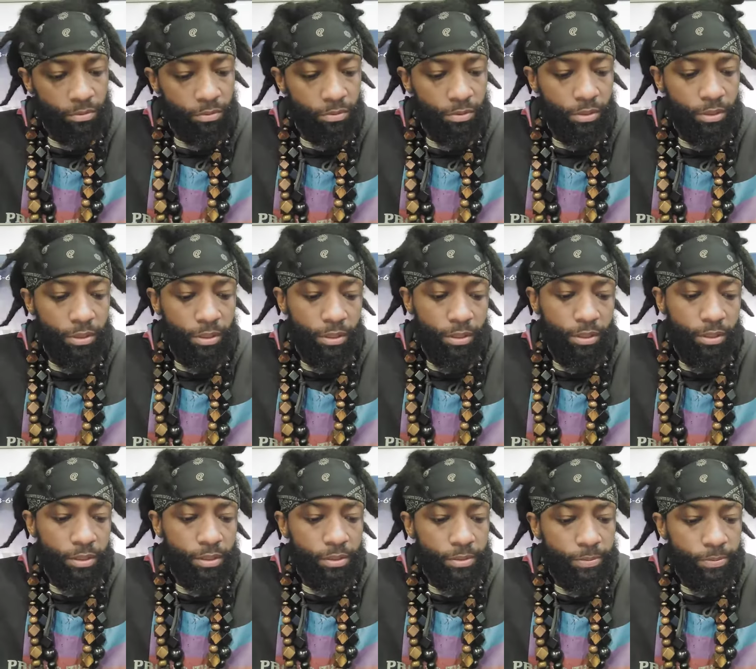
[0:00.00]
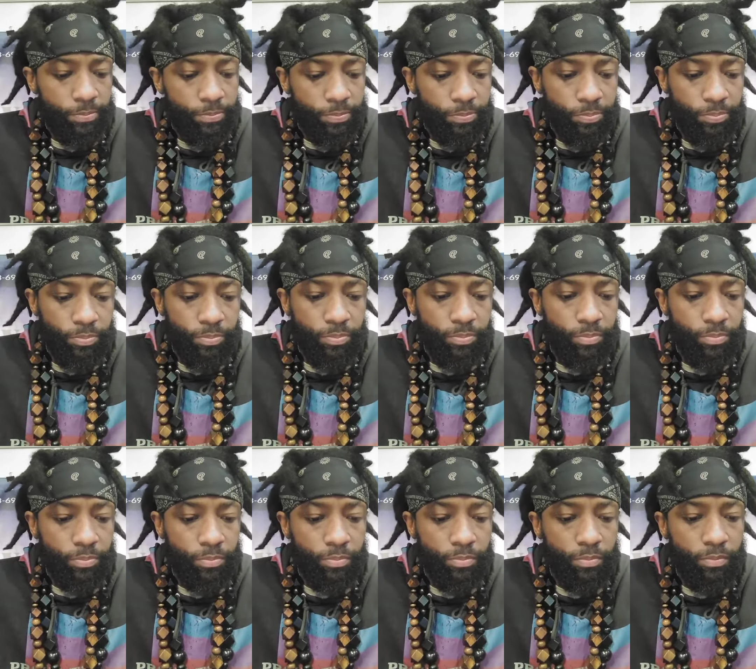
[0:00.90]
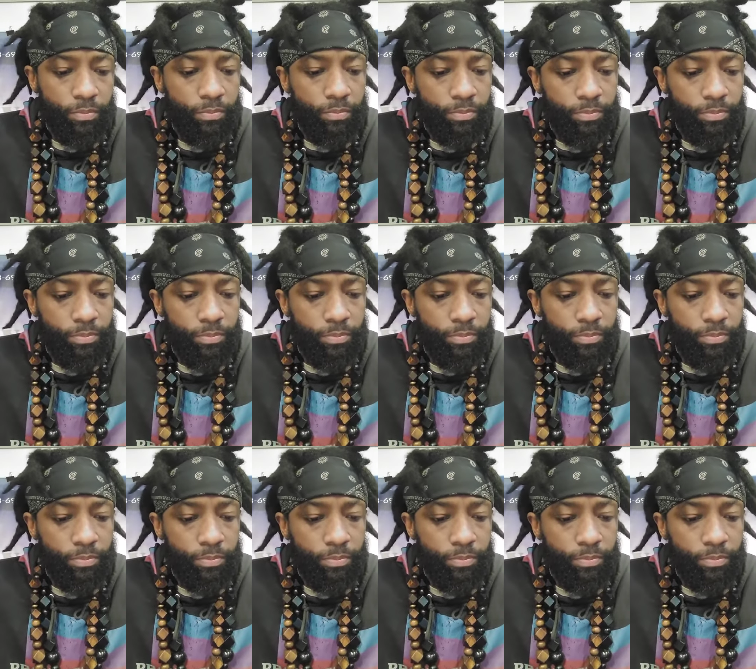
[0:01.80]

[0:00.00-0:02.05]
(no one is talking)